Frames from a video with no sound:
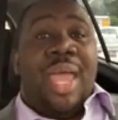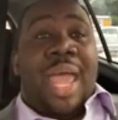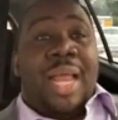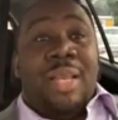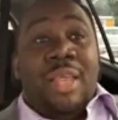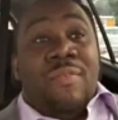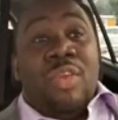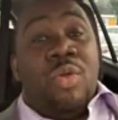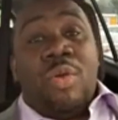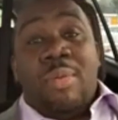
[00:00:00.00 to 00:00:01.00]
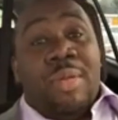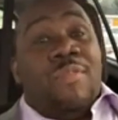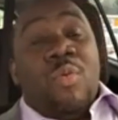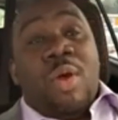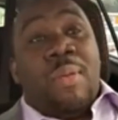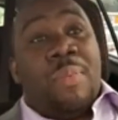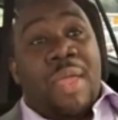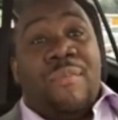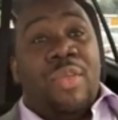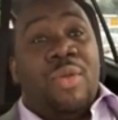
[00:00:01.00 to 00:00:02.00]
And even Udemy, if you want to
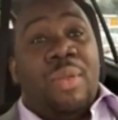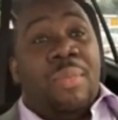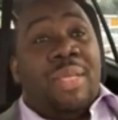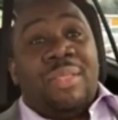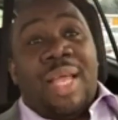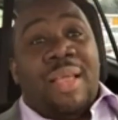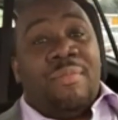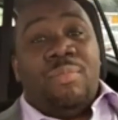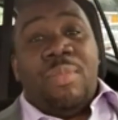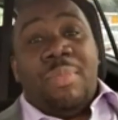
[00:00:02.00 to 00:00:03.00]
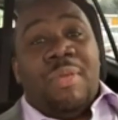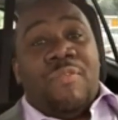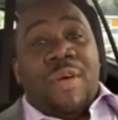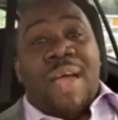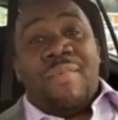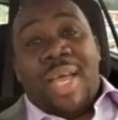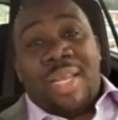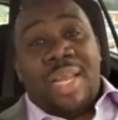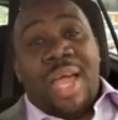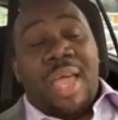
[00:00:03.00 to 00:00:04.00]
pay for Udemy, it's like maybe
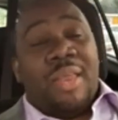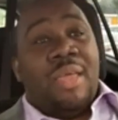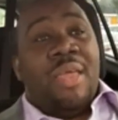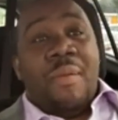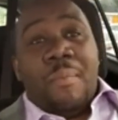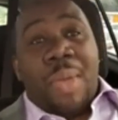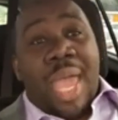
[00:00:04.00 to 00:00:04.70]
$5.99.